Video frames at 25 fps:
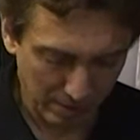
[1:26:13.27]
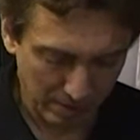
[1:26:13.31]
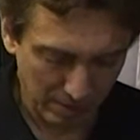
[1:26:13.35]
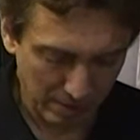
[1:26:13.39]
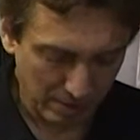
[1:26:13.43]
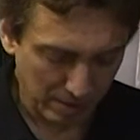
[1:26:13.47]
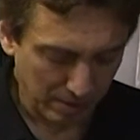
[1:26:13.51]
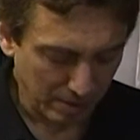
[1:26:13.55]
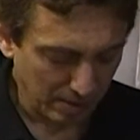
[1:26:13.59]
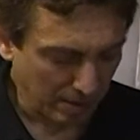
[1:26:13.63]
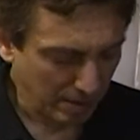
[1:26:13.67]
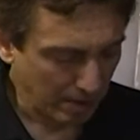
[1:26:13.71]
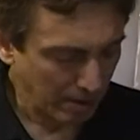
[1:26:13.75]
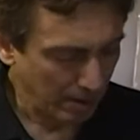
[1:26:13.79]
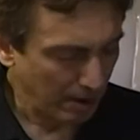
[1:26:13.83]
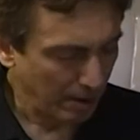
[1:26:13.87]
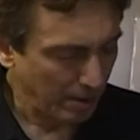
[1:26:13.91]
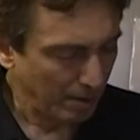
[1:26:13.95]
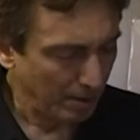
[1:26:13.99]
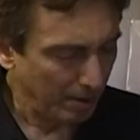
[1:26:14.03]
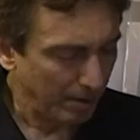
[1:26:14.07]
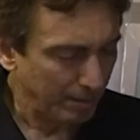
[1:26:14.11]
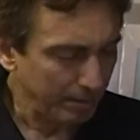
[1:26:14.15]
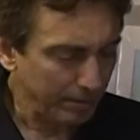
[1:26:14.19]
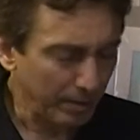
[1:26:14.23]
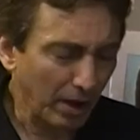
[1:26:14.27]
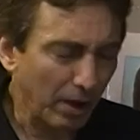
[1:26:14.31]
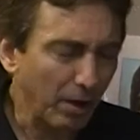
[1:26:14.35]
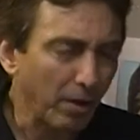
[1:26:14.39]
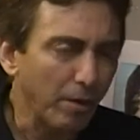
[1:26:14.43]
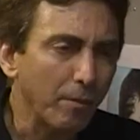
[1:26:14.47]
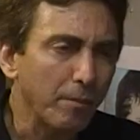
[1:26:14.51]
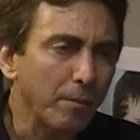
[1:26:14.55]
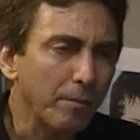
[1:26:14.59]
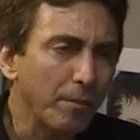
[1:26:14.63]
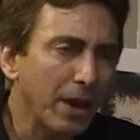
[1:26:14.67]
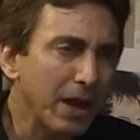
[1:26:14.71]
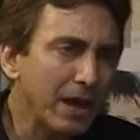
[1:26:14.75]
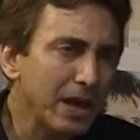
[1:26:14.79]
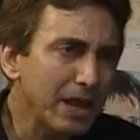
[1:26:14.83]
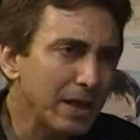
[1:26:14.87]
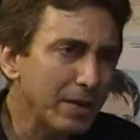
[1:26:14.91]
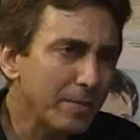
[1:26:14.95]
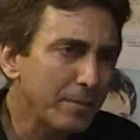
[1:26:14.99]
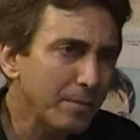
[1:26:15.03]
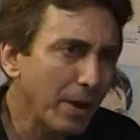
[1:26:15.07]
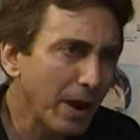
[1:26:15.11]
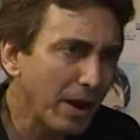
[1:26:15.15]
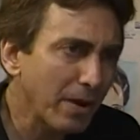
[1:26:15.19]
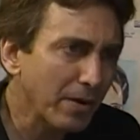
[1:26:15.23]
there's nothing wrong with that. No,
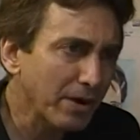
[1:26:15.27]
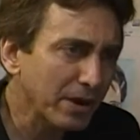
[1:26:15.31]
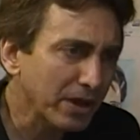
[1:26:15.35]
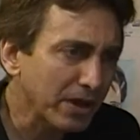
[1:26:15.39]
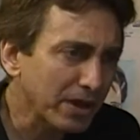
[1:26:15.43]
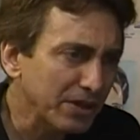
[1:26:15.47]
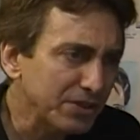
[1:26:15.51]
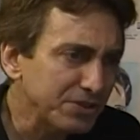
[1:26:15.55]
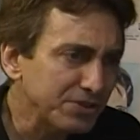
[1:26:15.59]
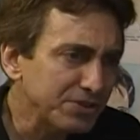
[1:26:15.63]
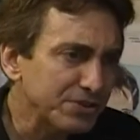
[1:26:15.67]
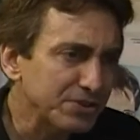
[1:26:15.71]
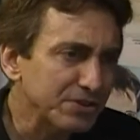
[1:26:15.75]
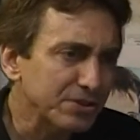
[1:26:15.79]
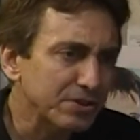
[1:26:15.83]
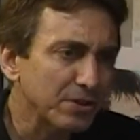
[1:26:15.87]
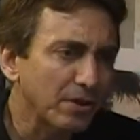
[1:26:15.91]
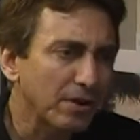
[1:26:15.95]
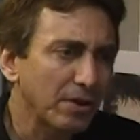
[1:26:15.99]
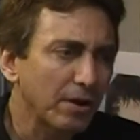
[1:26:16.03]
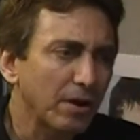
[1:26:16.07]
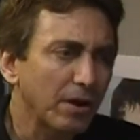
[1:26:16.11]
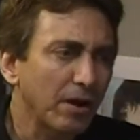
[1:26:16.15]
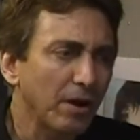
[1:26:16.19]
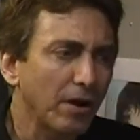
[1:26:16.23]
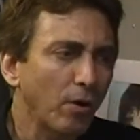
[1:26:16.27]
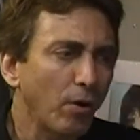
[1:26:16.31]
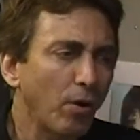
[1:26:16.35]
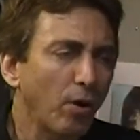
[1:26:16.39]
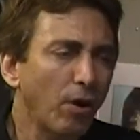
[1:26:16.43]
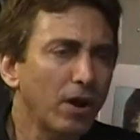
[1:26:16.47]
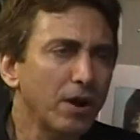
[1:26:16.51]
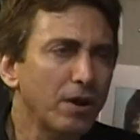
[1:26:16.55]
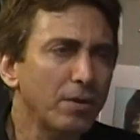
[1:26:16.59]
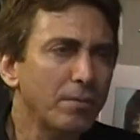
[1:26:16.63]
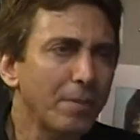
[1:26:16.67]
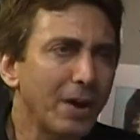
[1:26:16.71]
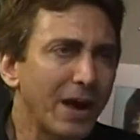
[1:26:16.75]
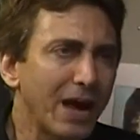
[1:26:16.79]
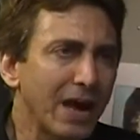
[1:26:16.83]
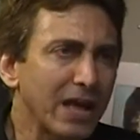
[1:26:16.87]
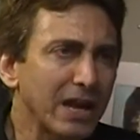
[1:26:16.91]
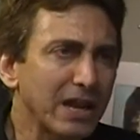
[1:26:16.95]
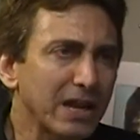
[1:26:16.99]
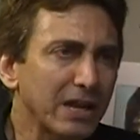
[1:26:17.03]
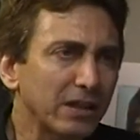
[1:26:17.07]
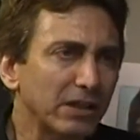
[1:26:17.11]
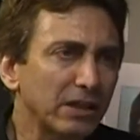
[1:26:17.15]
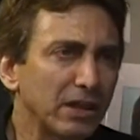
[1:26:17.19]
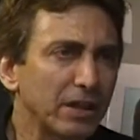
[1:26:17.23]
many Americans
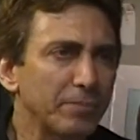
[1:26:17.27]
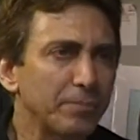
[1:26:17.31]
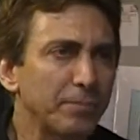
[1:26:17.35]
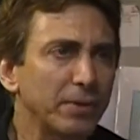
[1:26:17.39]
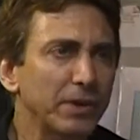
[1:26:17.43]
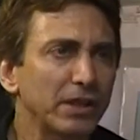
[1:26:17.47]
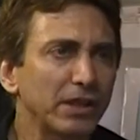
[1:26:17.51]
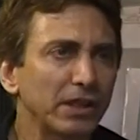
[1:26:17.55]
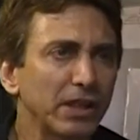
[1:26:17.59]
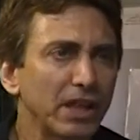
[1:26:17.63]
automatically